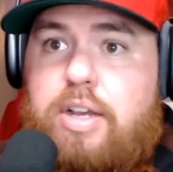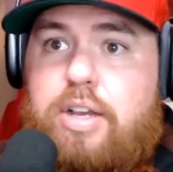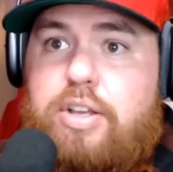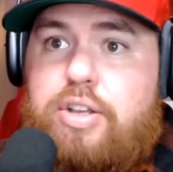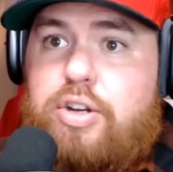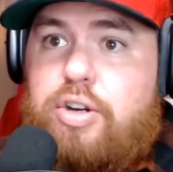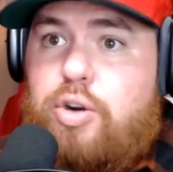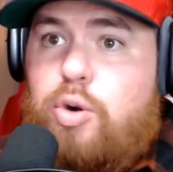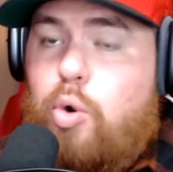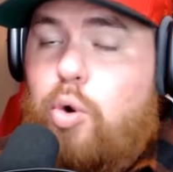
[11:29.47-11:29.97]

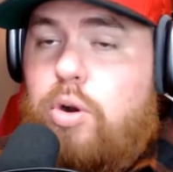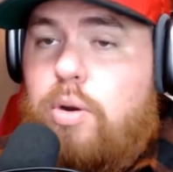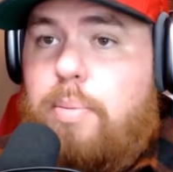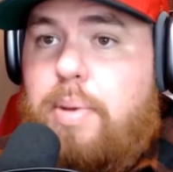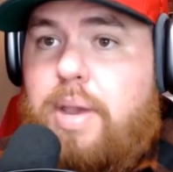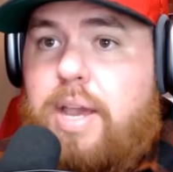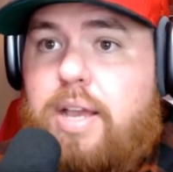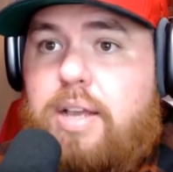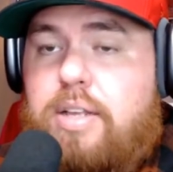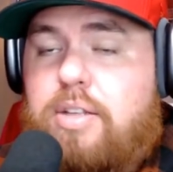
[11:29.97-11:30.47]
Your
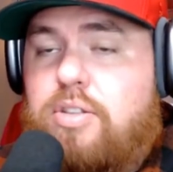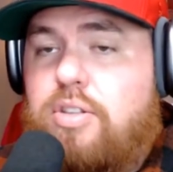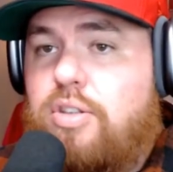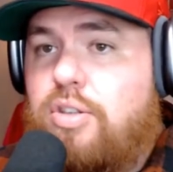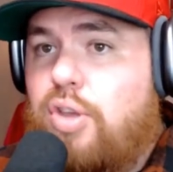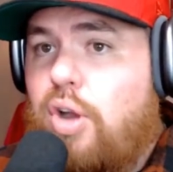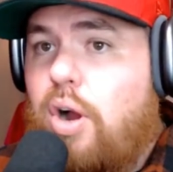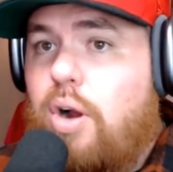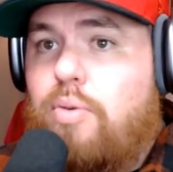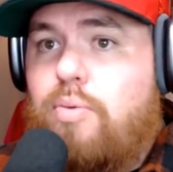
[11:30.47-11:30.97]
quarterback and
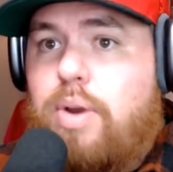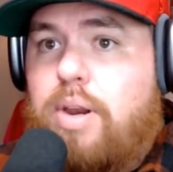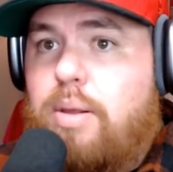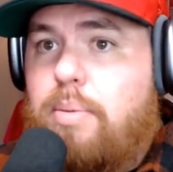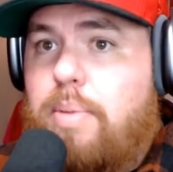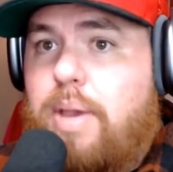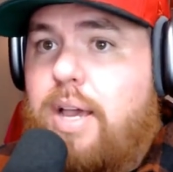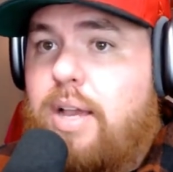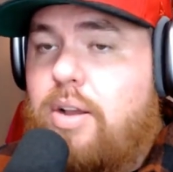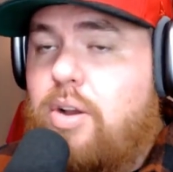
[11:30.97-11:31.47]
star running
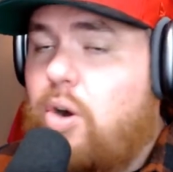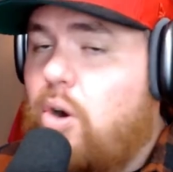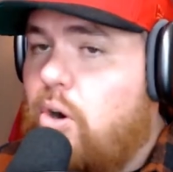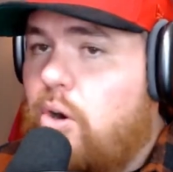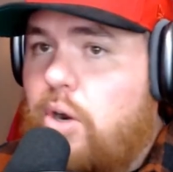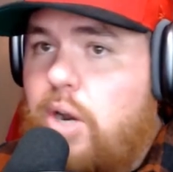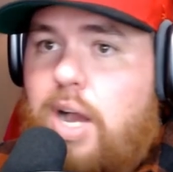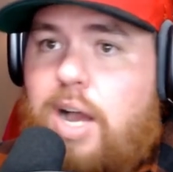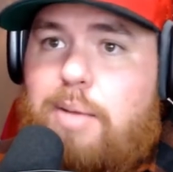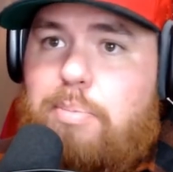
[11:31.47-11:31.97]
back are
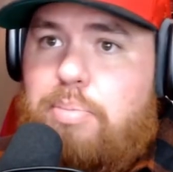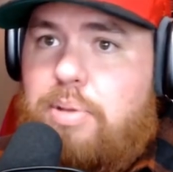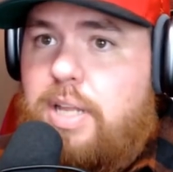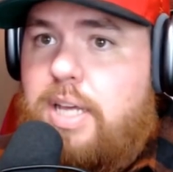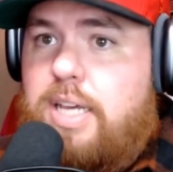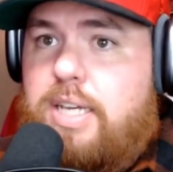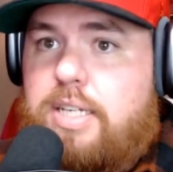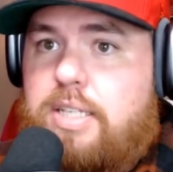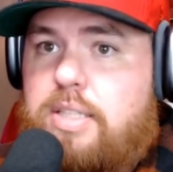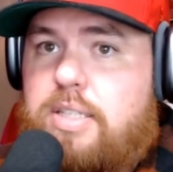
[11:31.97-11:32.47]
not
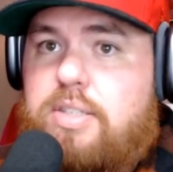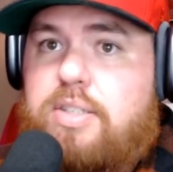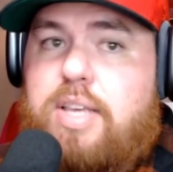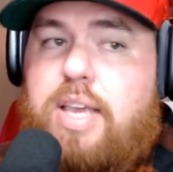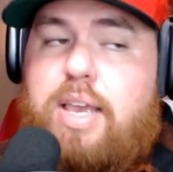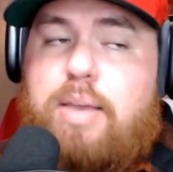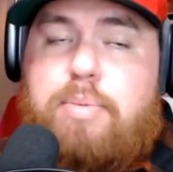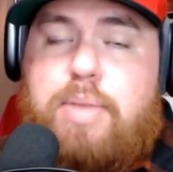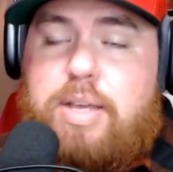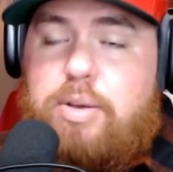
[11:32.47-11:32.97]
playing in this
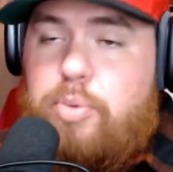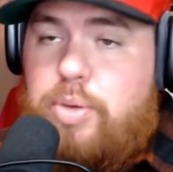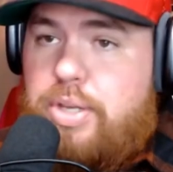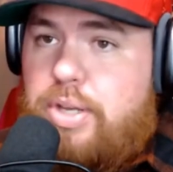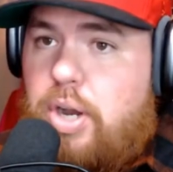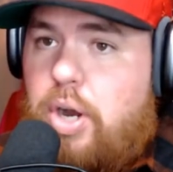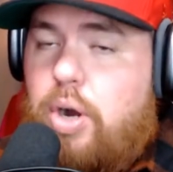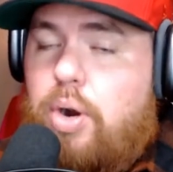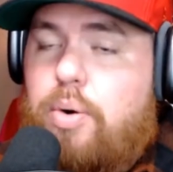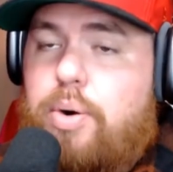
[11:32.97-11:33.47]
game that we
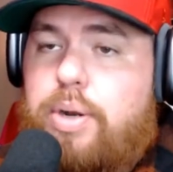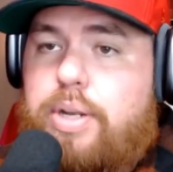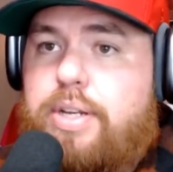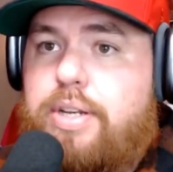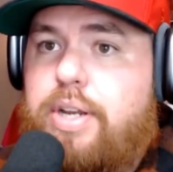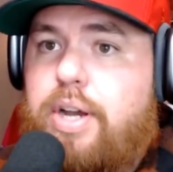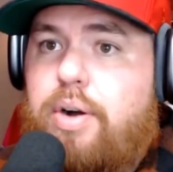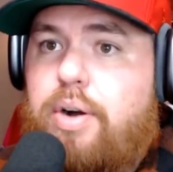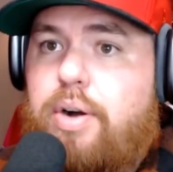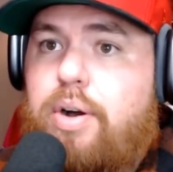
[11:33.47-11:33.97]
already
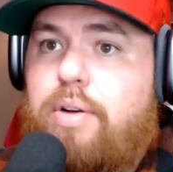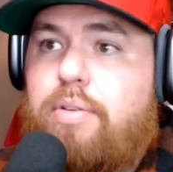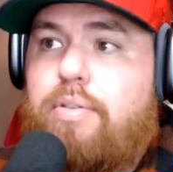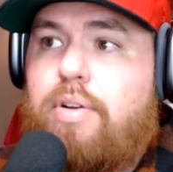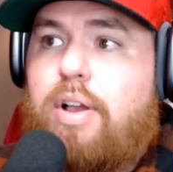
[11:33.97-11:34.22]
know of.